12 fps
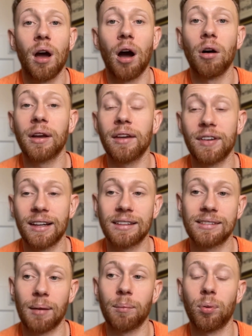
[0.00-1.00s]
I'll give an
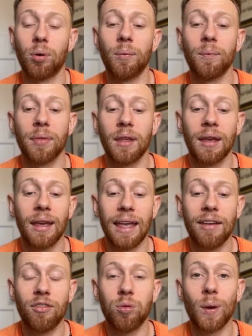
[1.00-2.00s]
example.
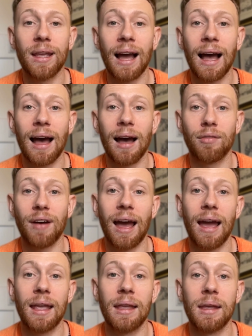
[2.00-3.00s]
If we have
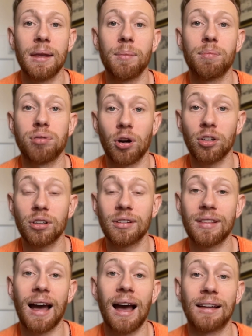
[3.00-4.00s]
a product
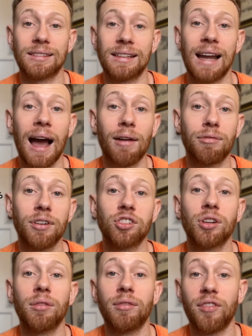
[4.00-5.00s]
that has an average
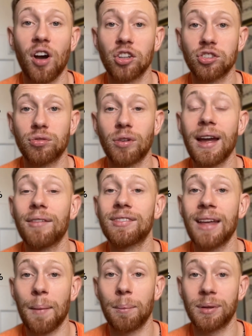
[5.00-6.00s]
conversion rate of
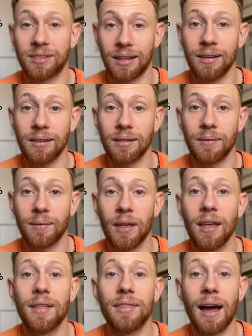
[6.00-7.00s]
10%,
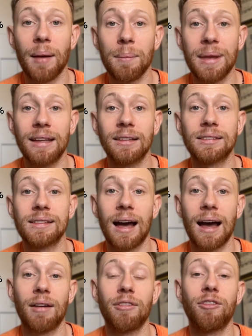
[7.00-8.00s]
that means
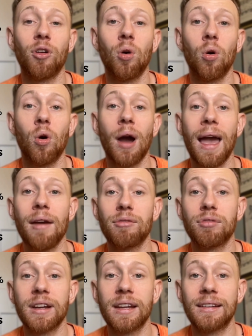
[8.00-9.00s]
that for
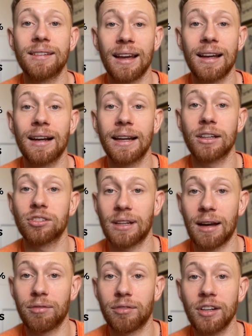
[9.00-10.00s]
every 10 clicks on
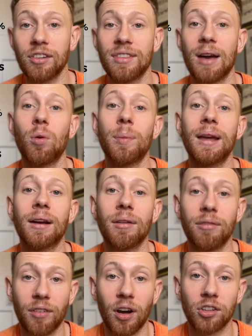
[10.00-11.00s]
average, there will be a
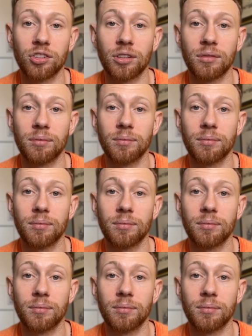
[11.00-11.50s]
conversion.